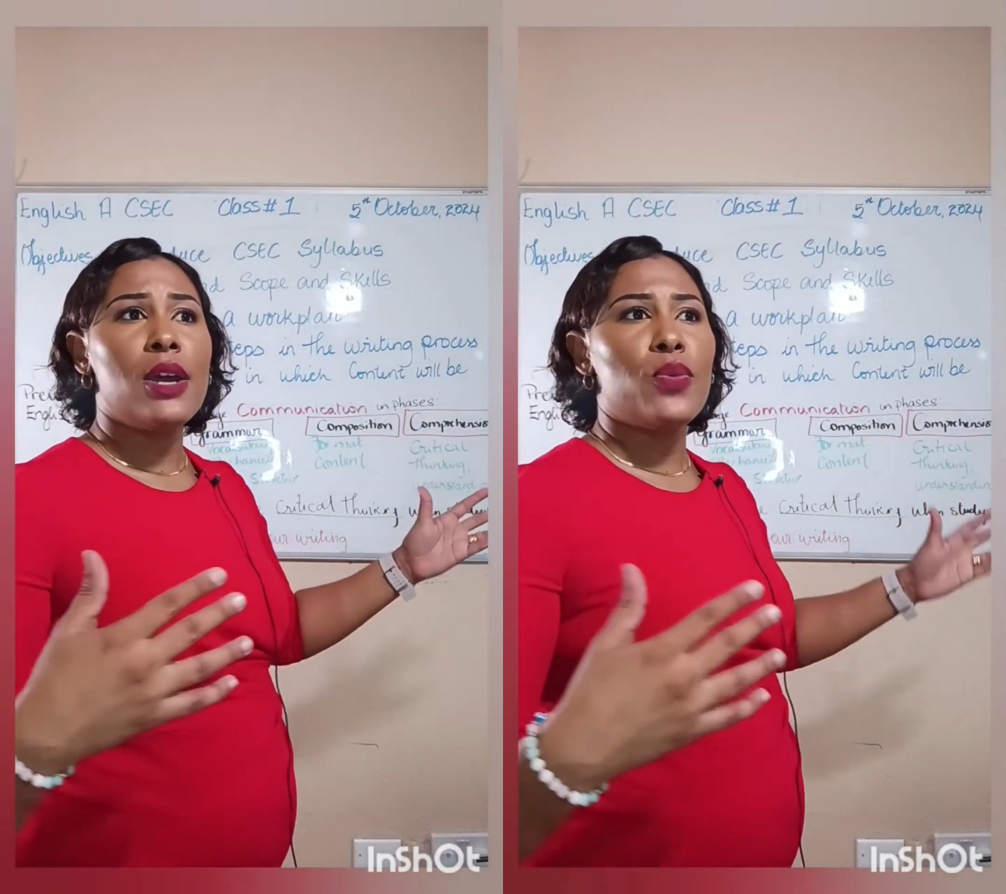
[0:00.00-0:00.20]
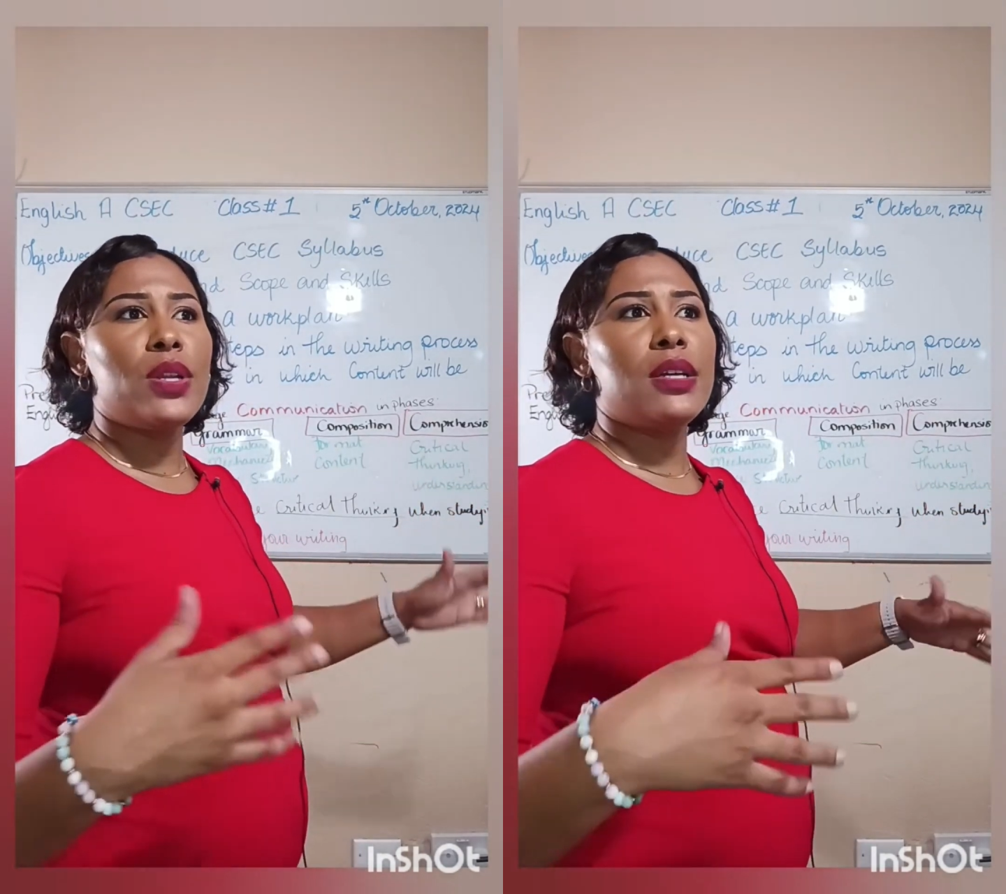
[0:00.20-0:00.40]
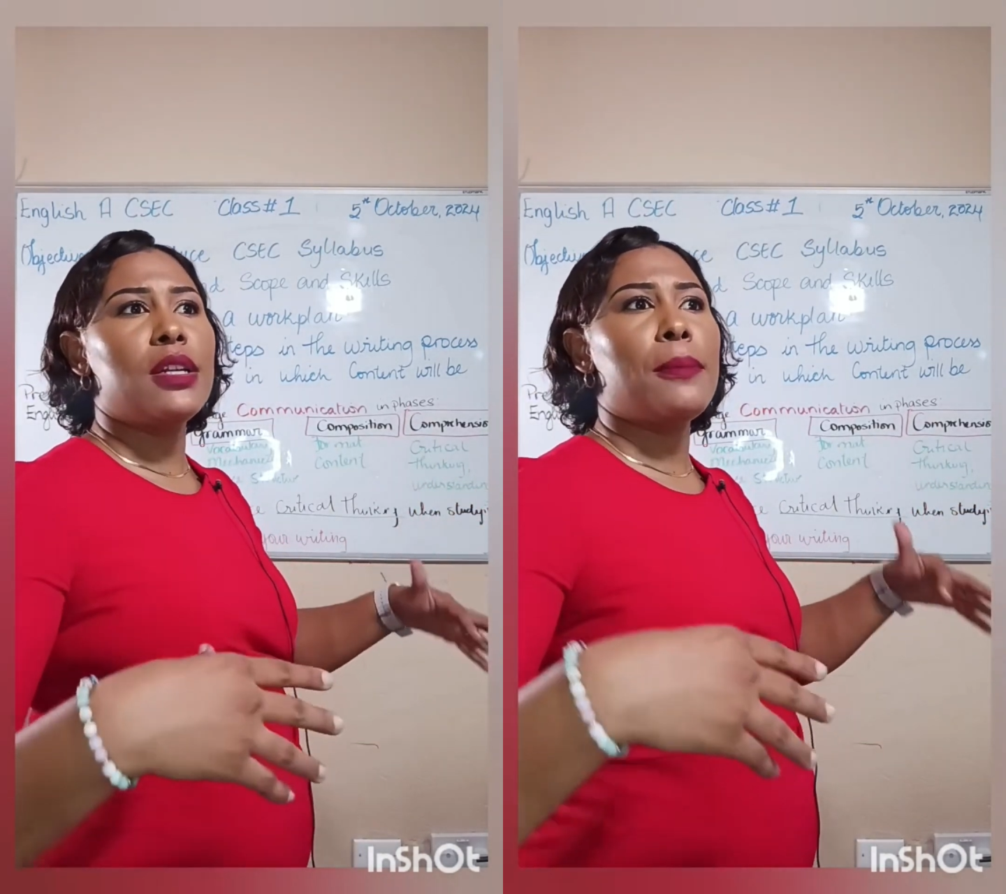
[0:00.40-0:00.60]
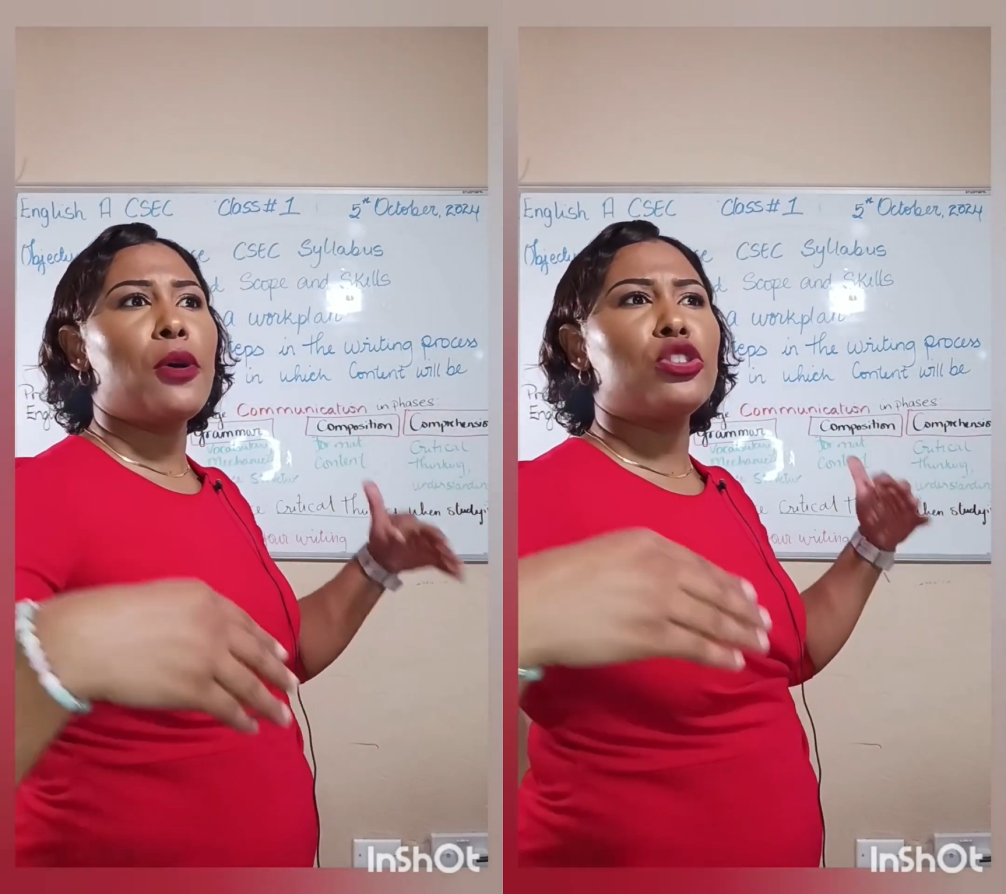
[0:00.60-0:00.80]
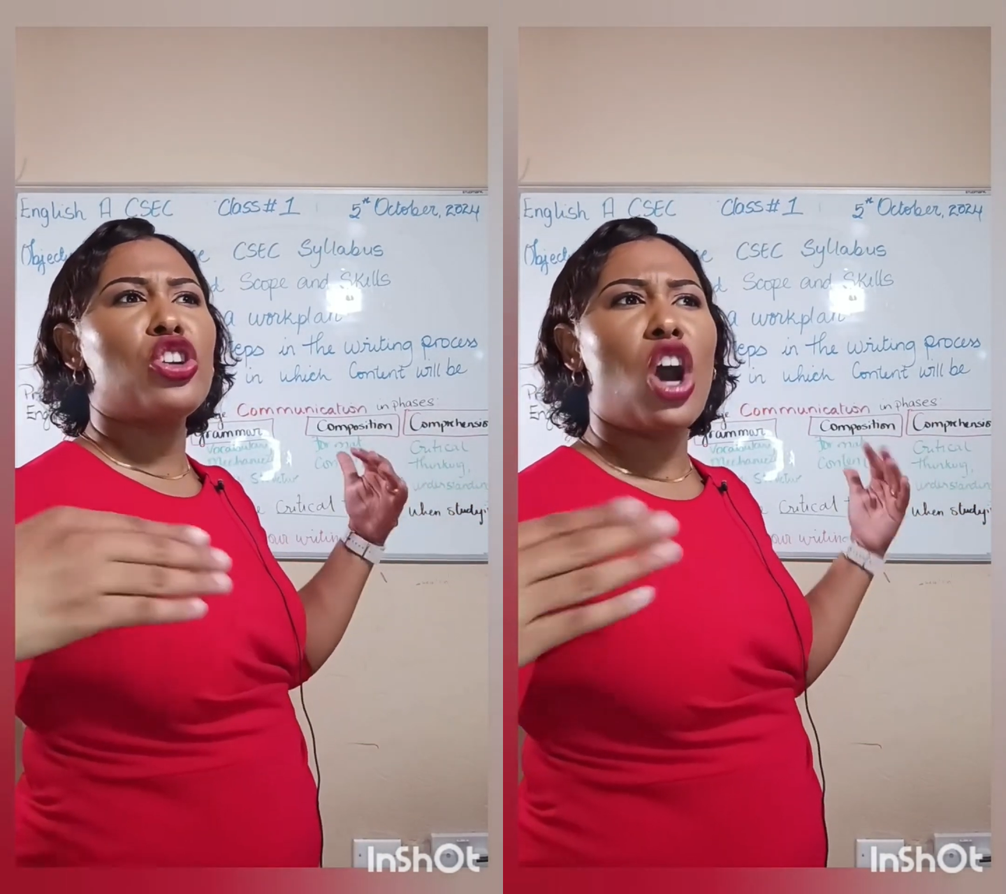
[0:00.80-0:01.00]
we learn
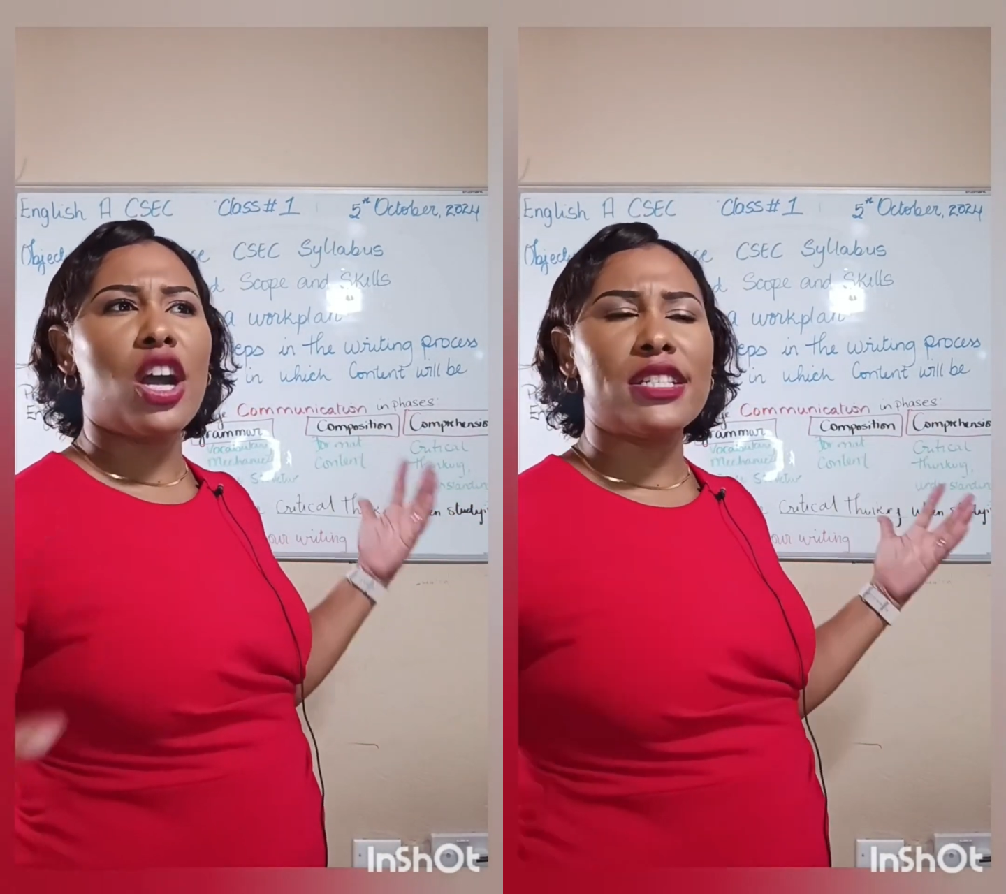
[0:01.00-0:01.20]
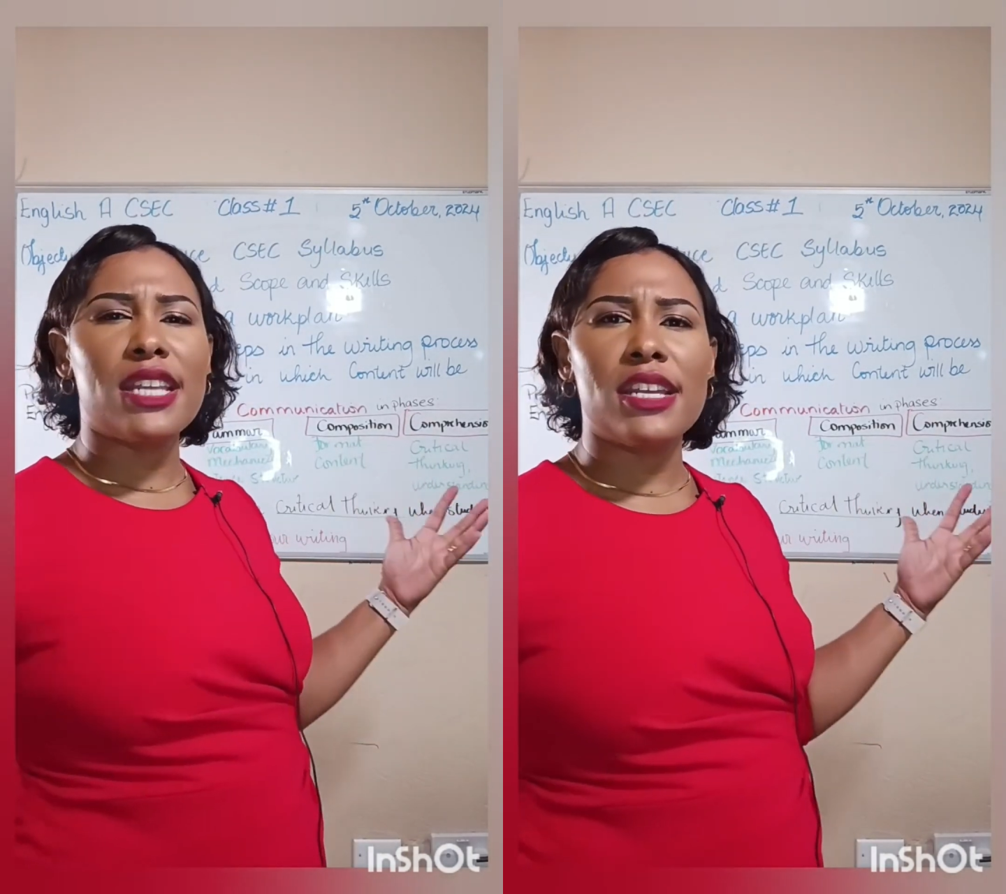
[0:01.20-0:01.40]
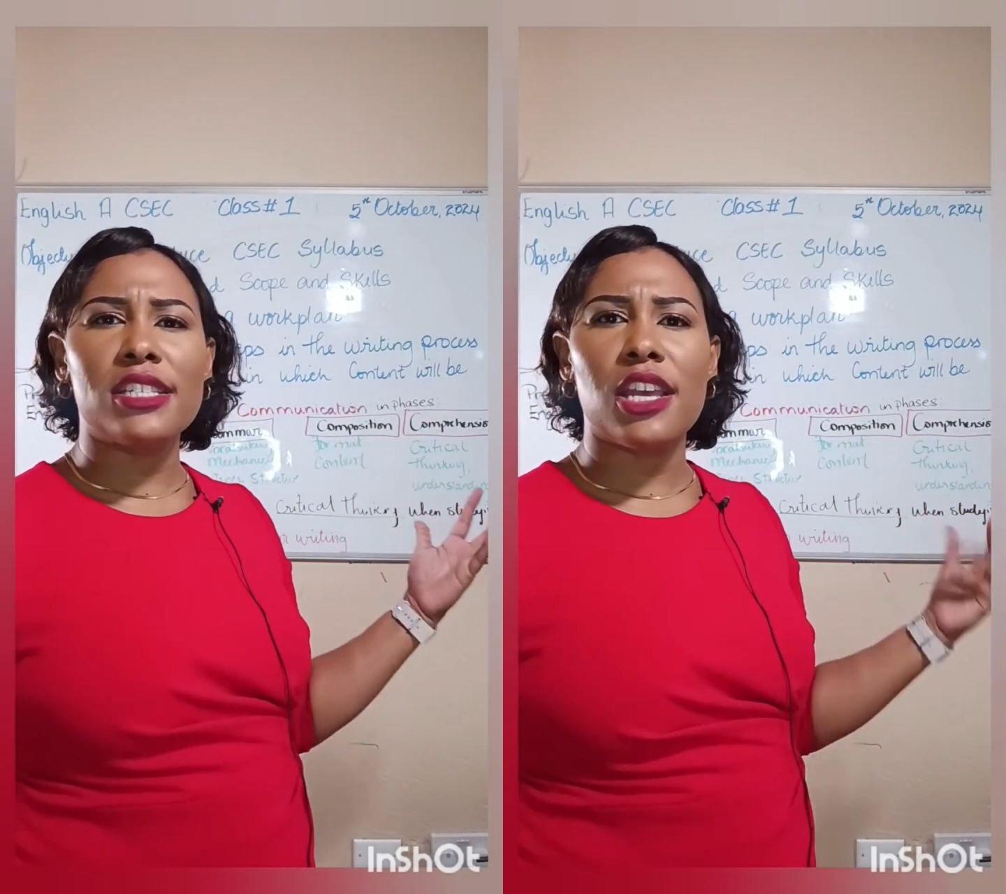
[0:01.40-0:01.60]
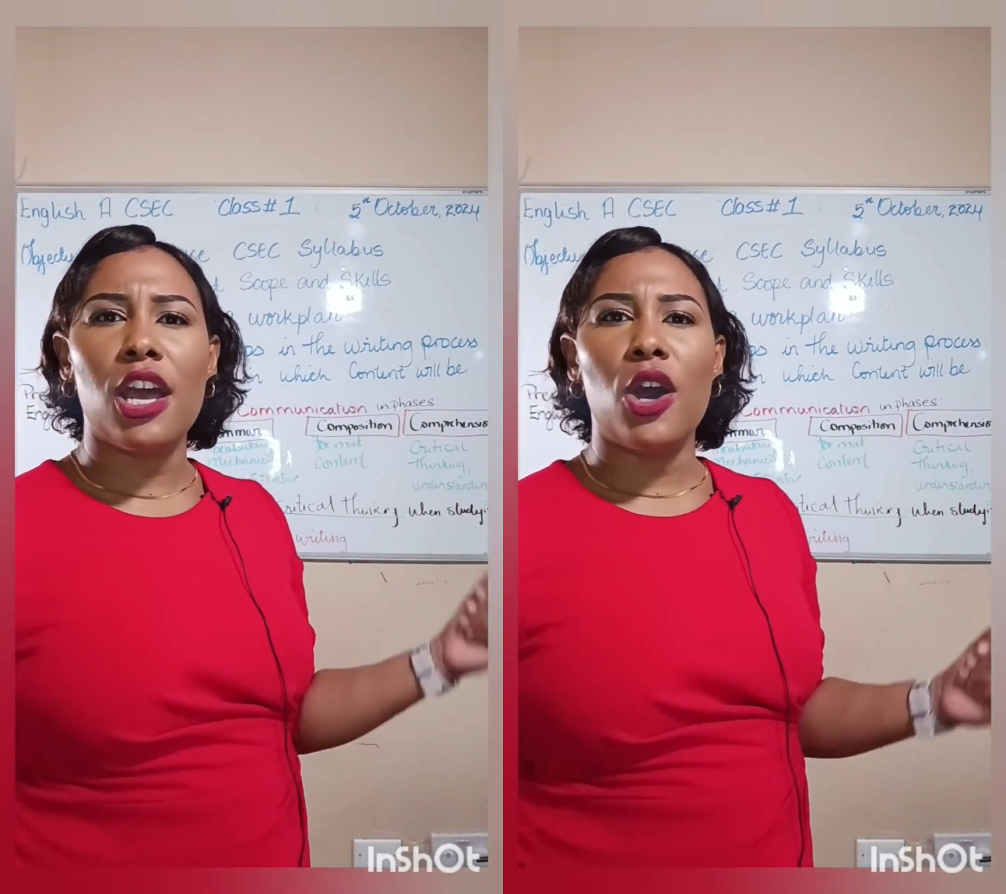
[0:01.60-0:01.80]
about content,